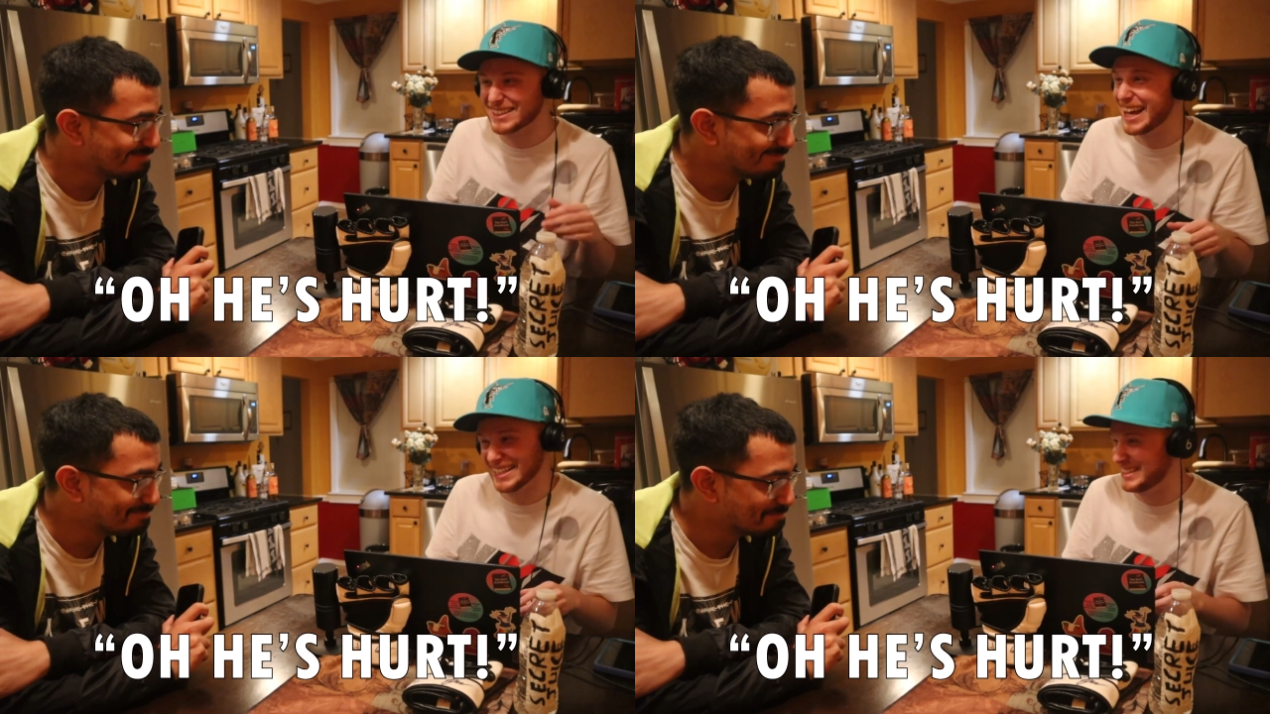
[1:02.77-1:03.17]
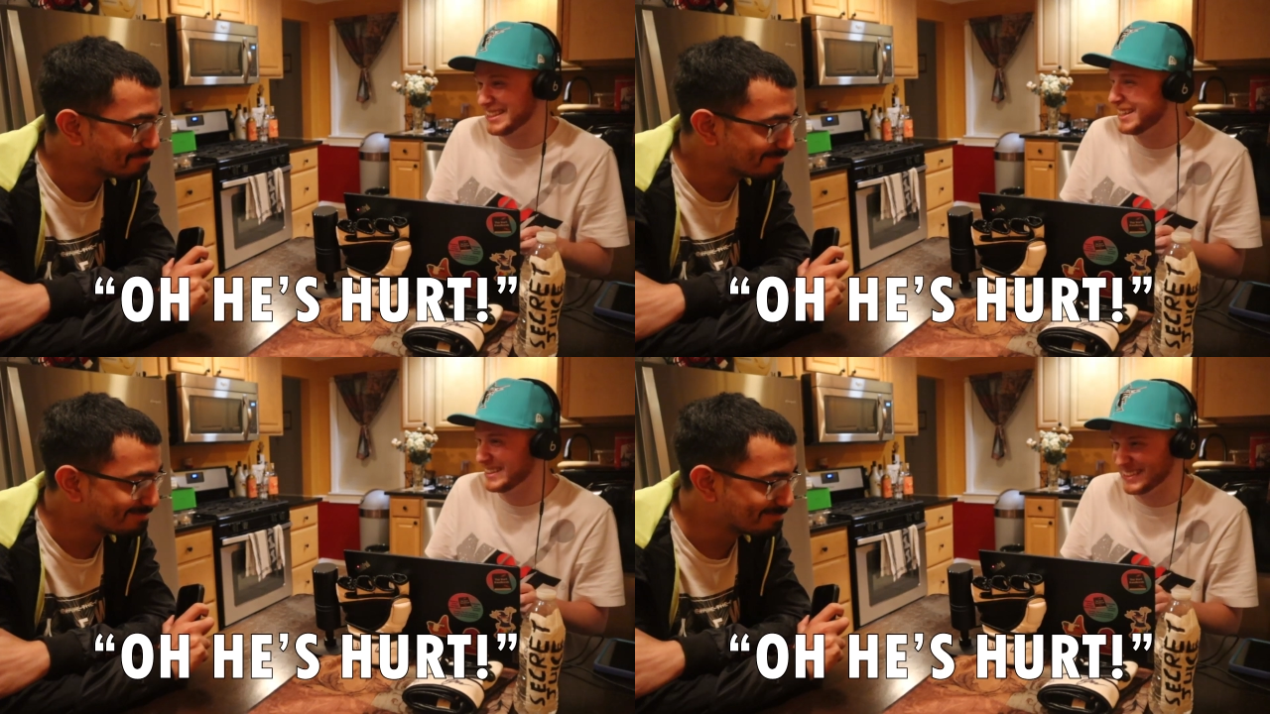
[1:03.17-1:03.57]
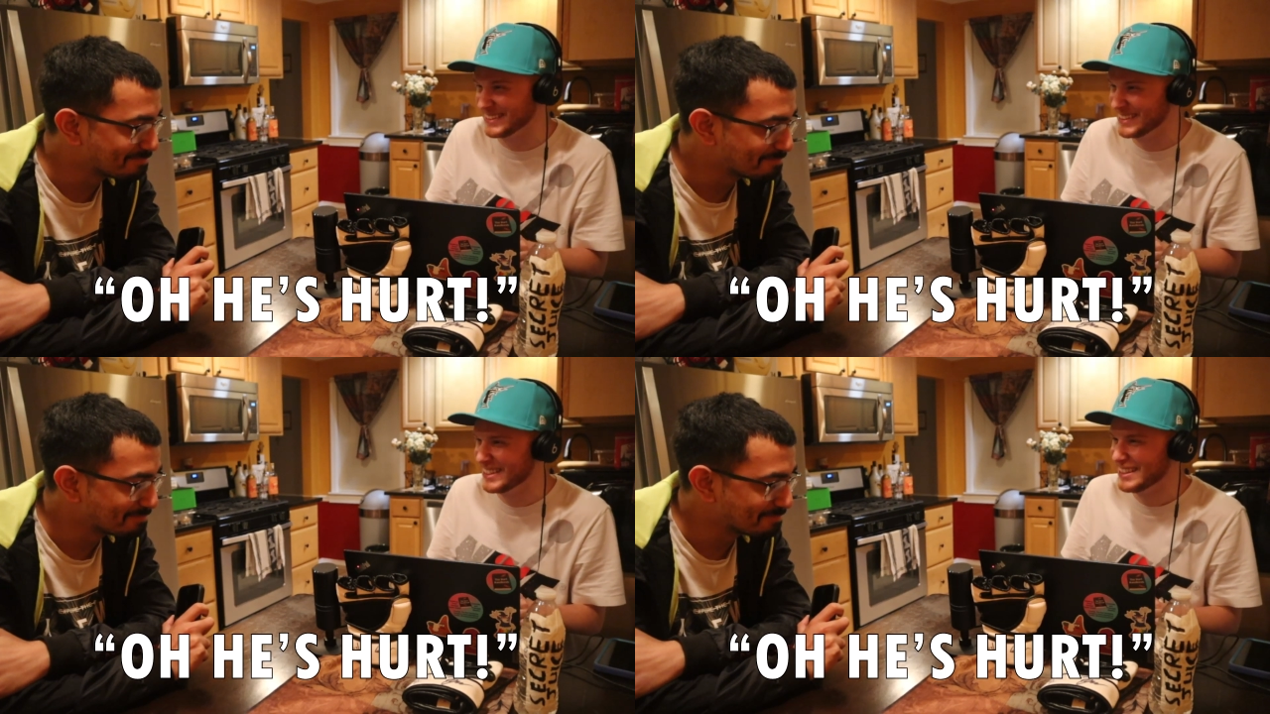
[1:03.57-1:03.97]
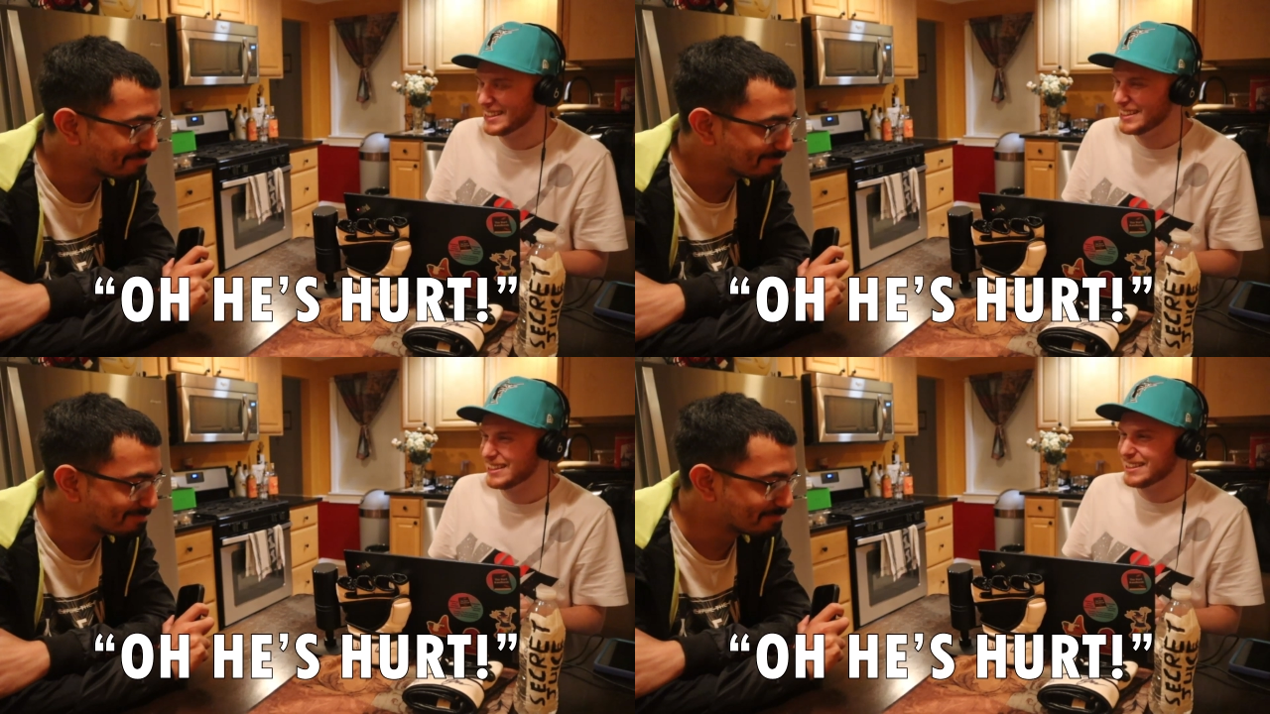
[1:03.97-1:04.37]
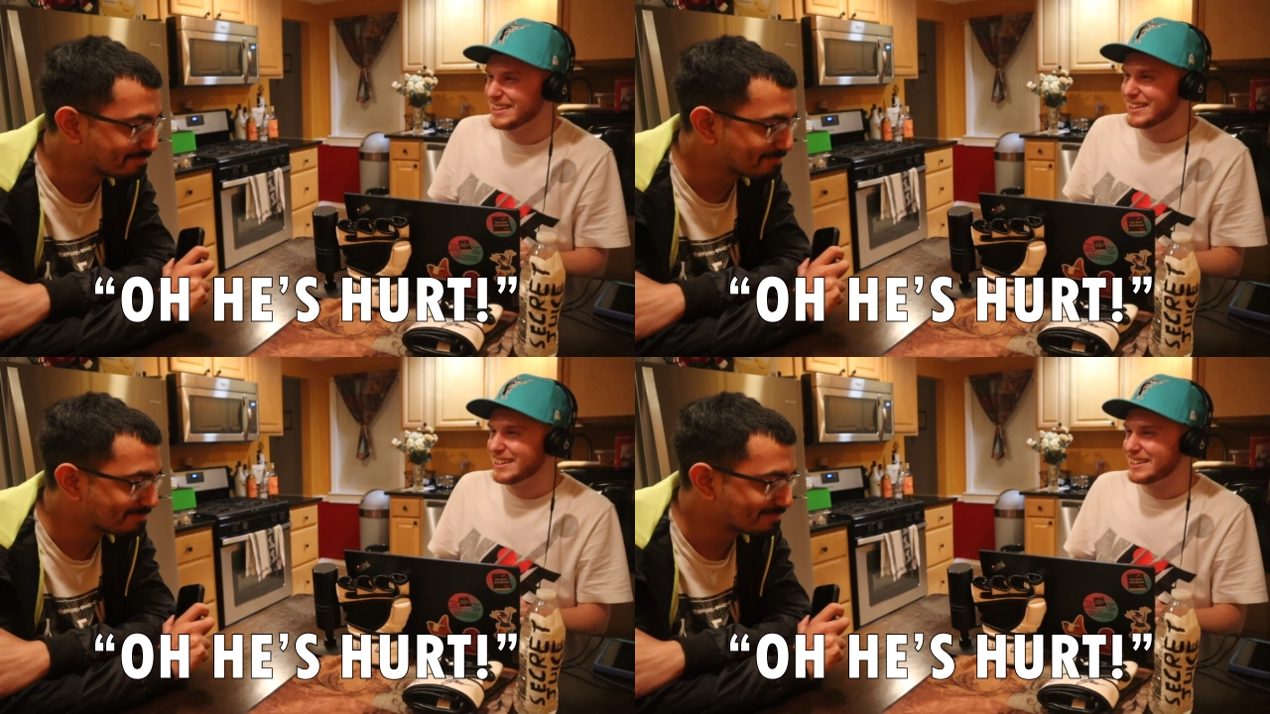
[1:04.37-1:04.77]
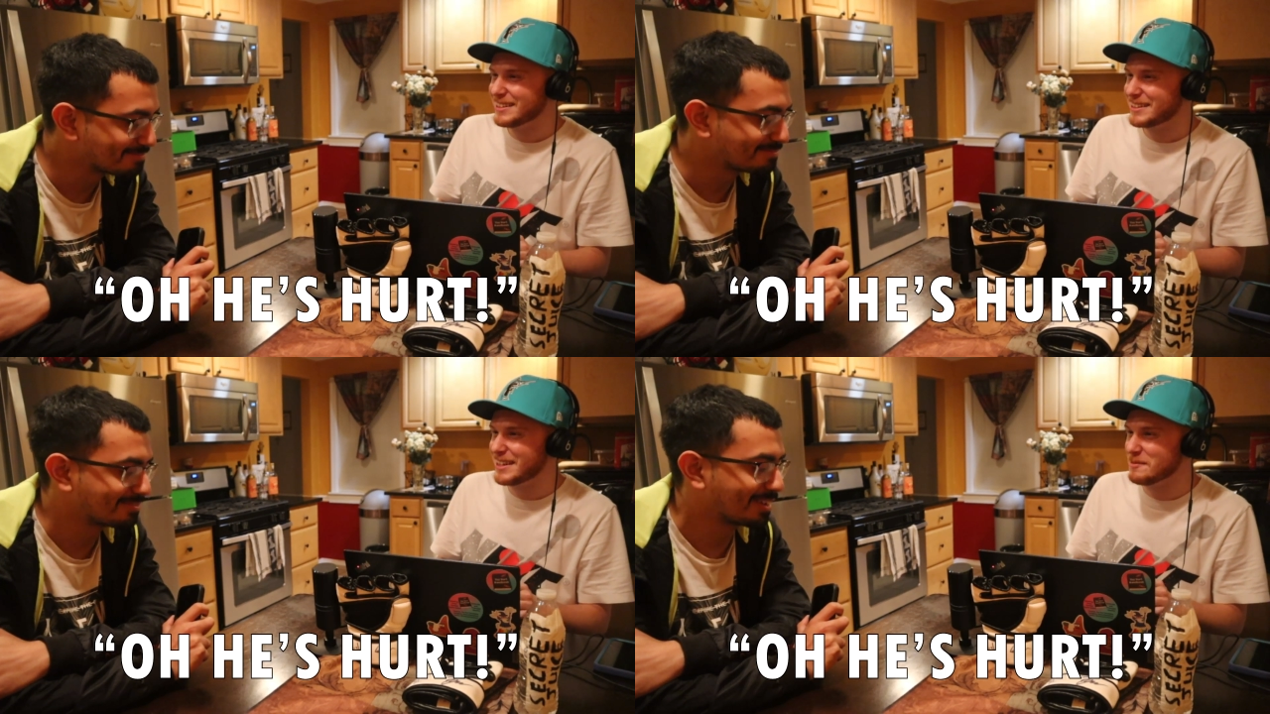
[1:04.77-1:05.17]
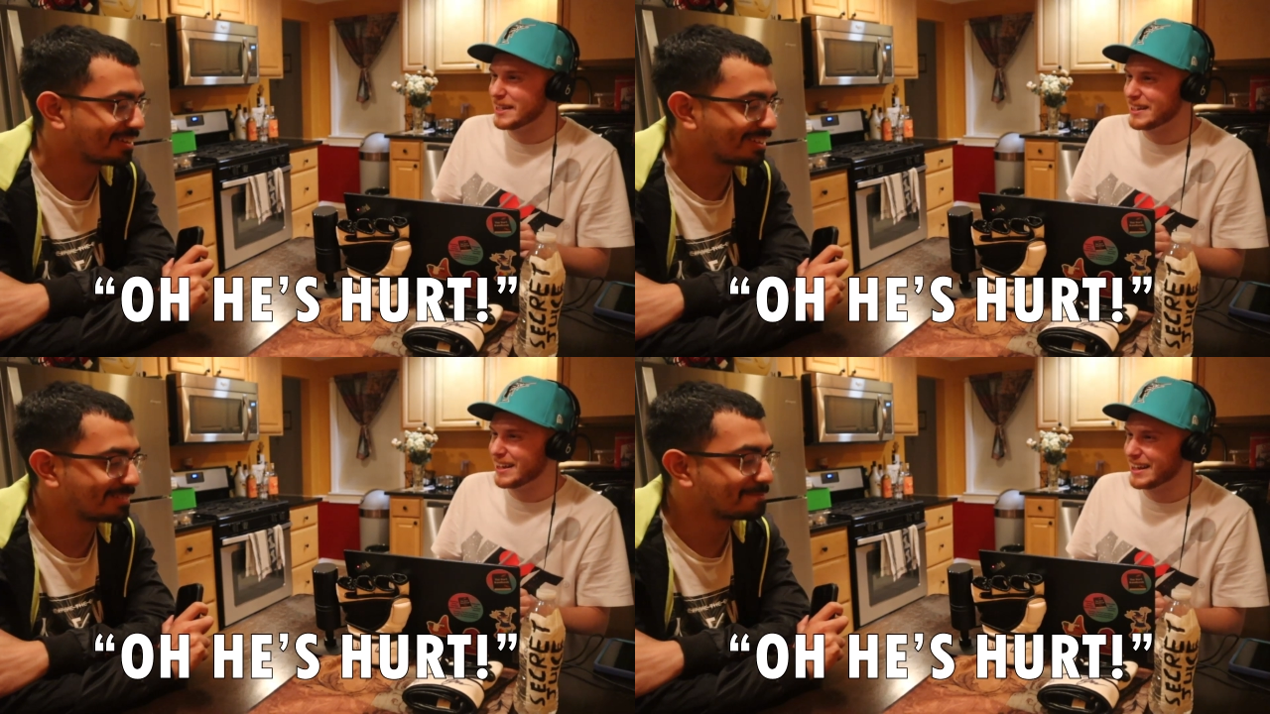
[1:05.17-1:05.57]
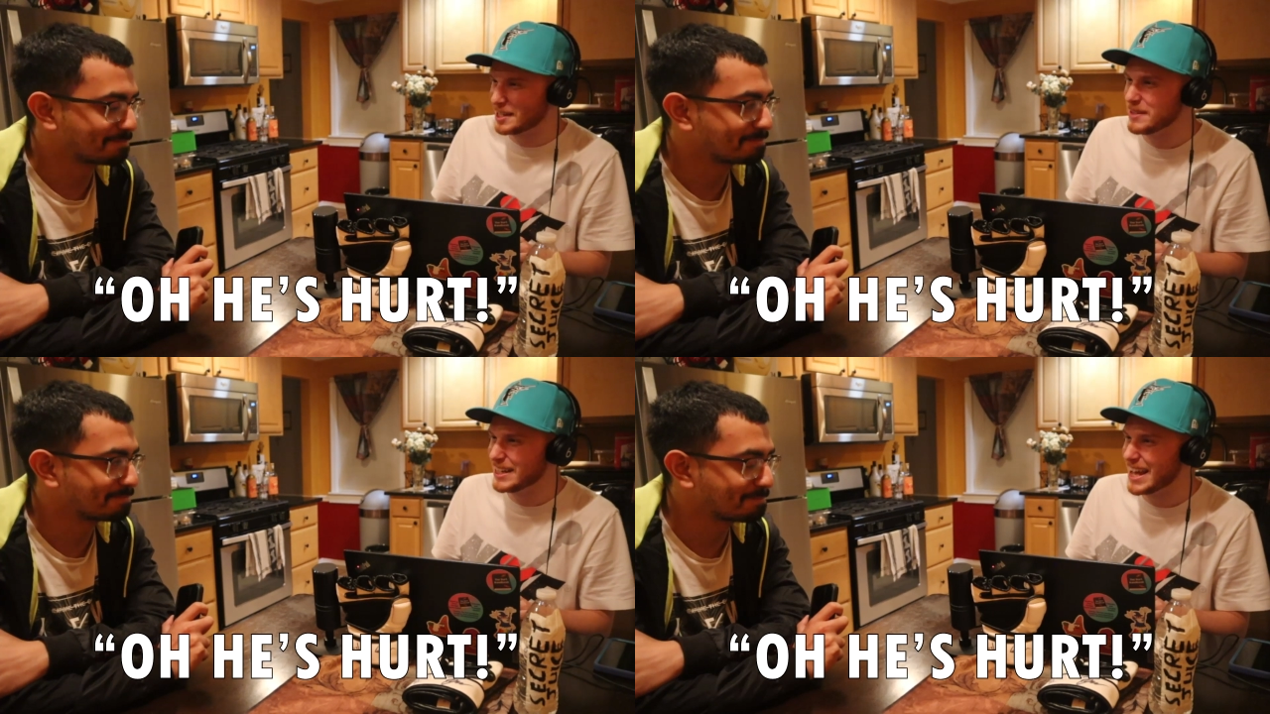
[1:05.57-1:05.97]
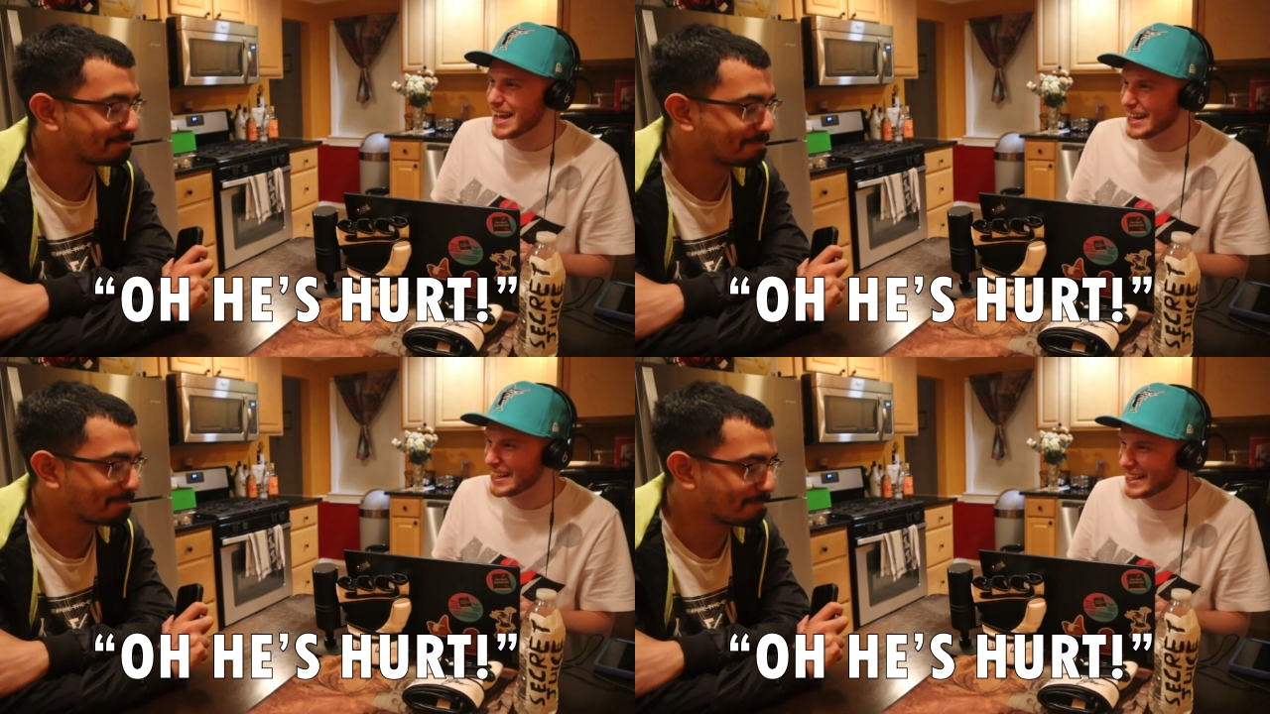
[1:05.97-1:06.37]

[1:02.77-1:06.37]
Speaker 1: that's it, dude. Give me an uh, give me it again.